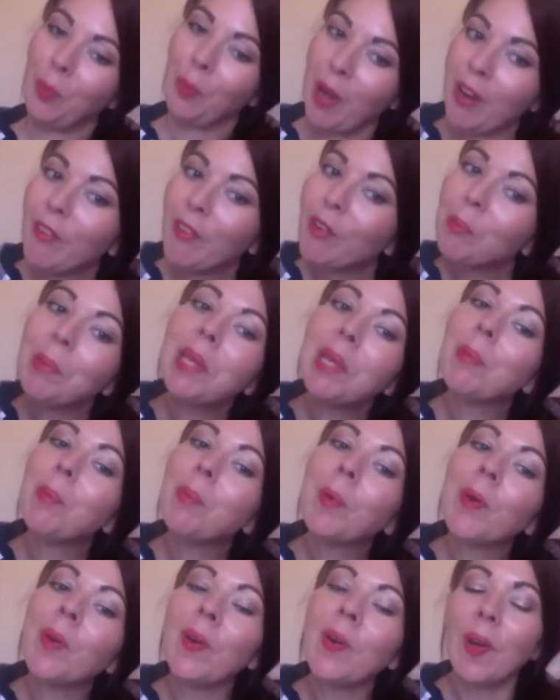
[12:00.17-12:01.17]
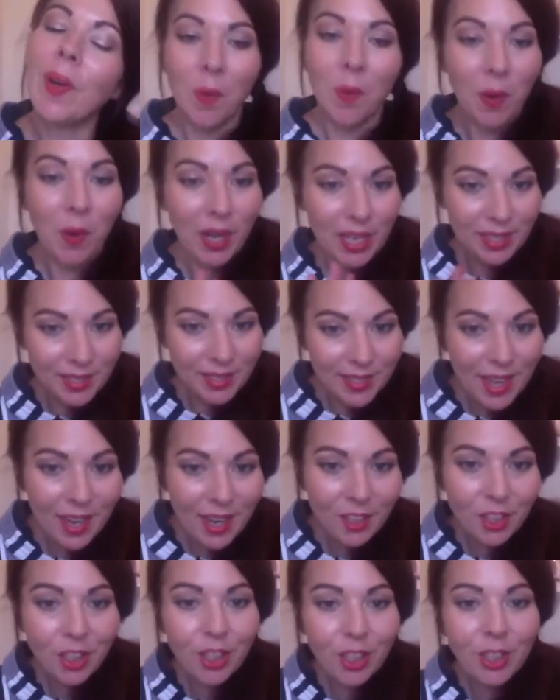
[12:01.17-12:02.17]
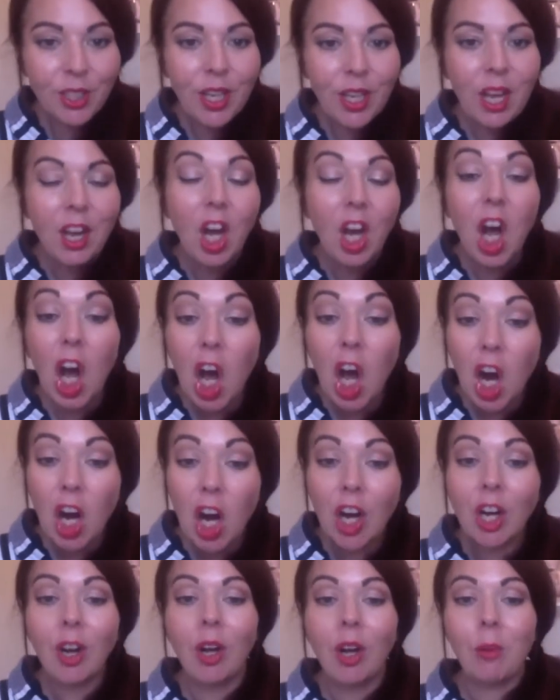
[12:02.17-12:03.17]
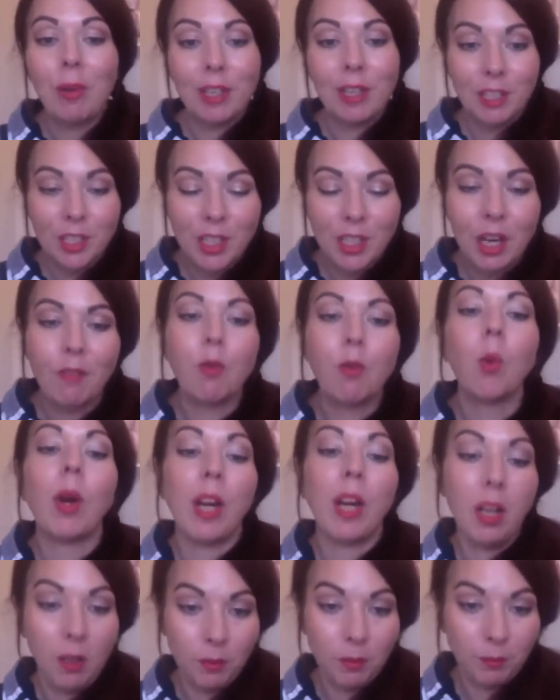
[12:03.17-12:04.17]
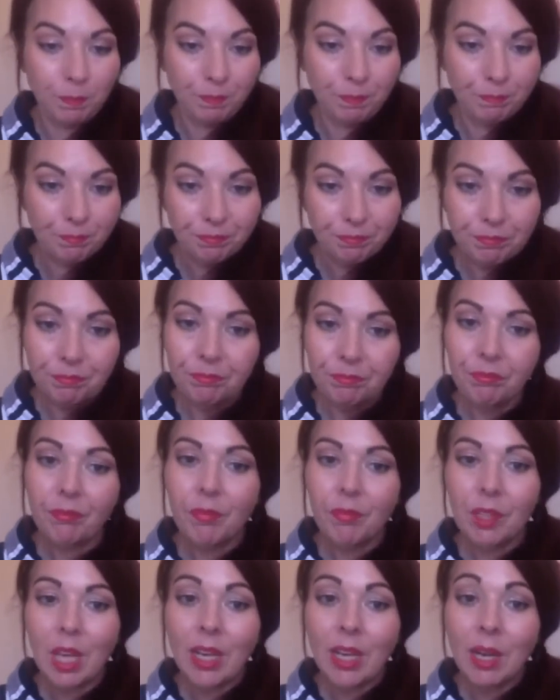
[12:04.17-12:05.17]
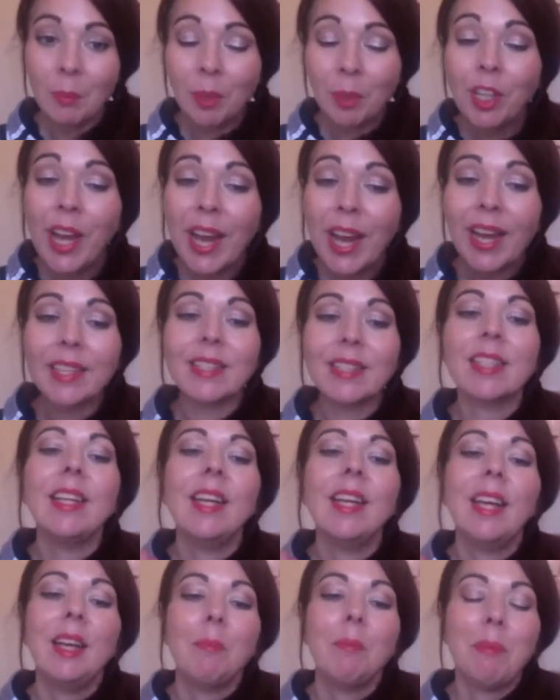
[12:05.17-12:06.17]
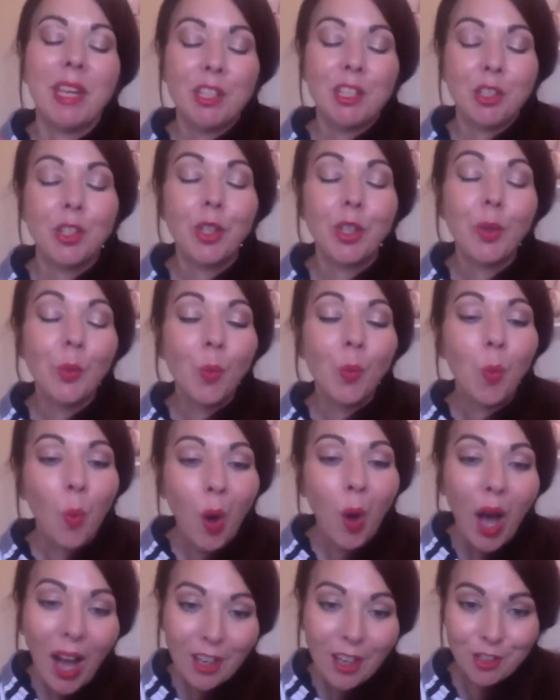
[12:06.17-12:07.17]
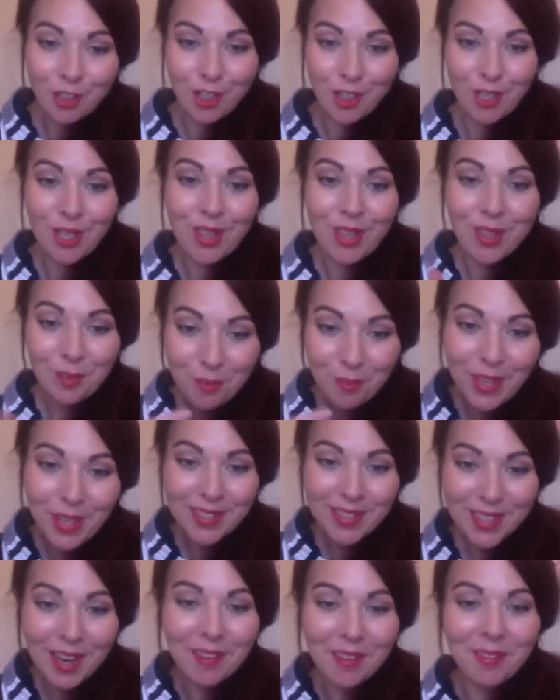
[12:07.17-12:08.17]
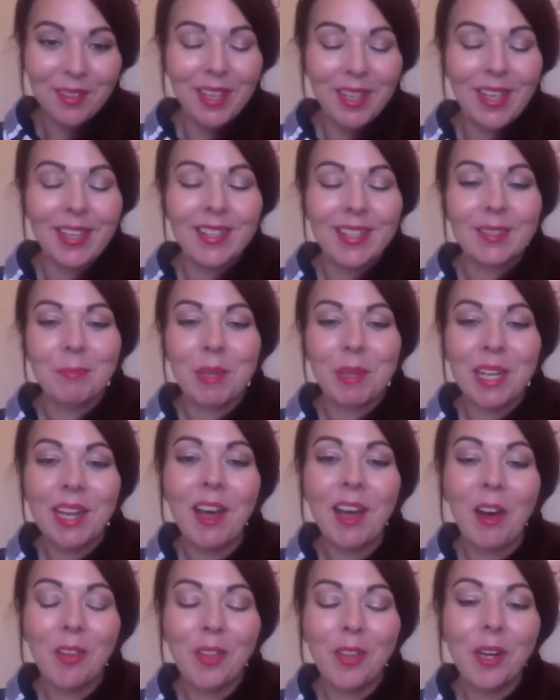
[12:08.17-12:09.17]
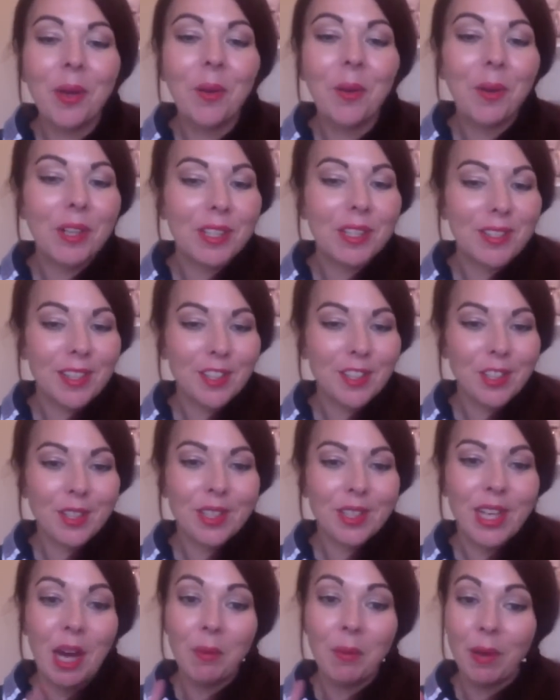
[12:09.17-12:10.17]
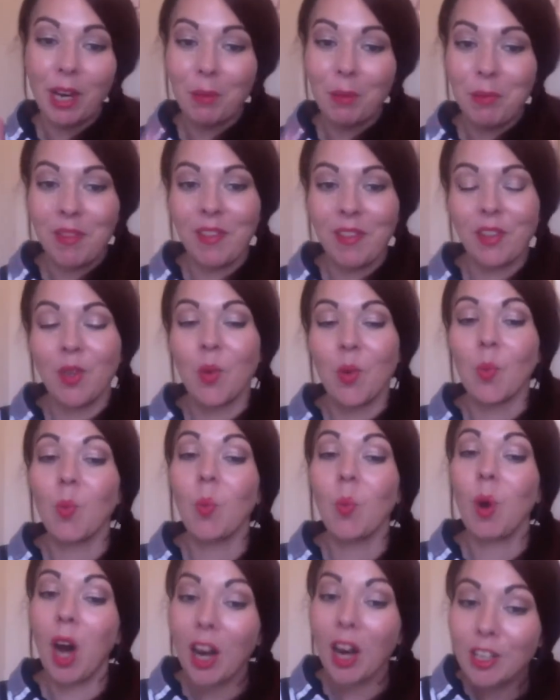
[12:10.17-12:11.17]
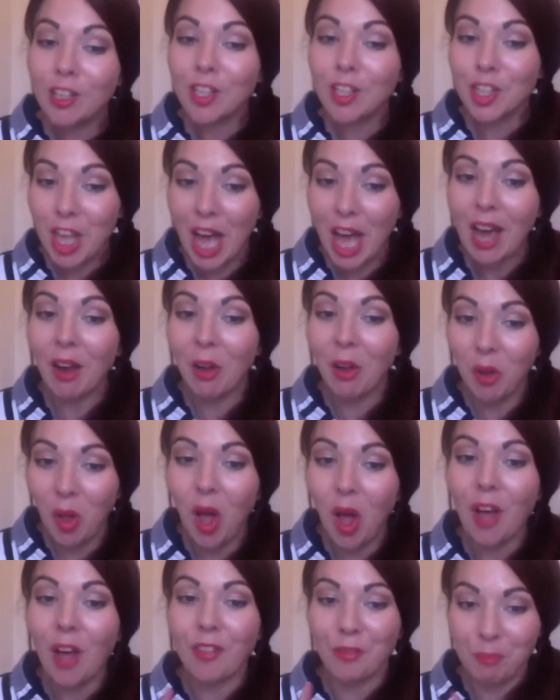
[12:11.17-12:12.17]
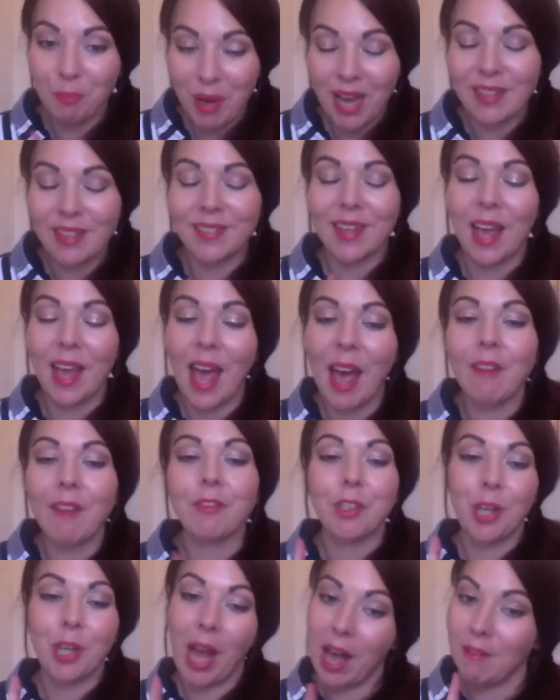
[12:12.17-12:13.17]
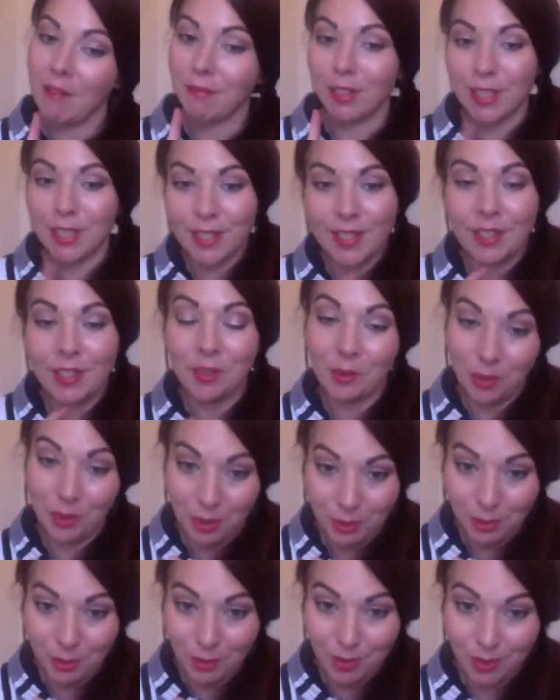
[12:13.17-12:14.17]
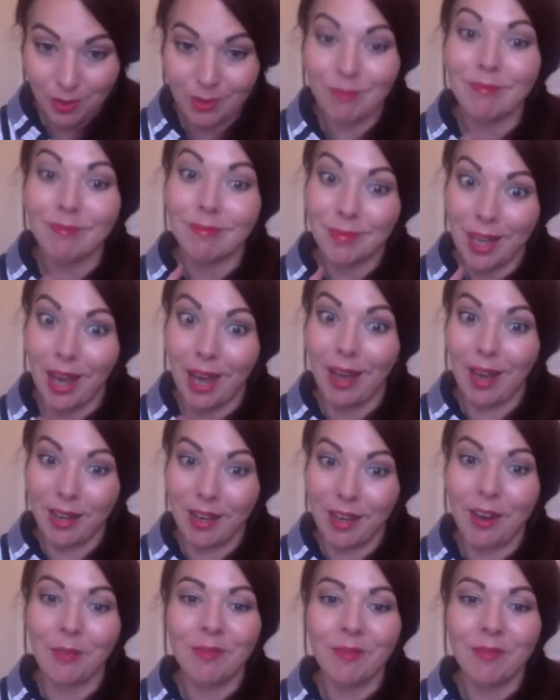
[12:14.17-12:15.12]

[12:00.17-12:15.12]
from people, or inside your car, all by yourself, or at home. Number eight, make sure you wash the face coverings. Many healthcare organizations now recommend that you wash that cloth mask after every single use. Yeah, I know.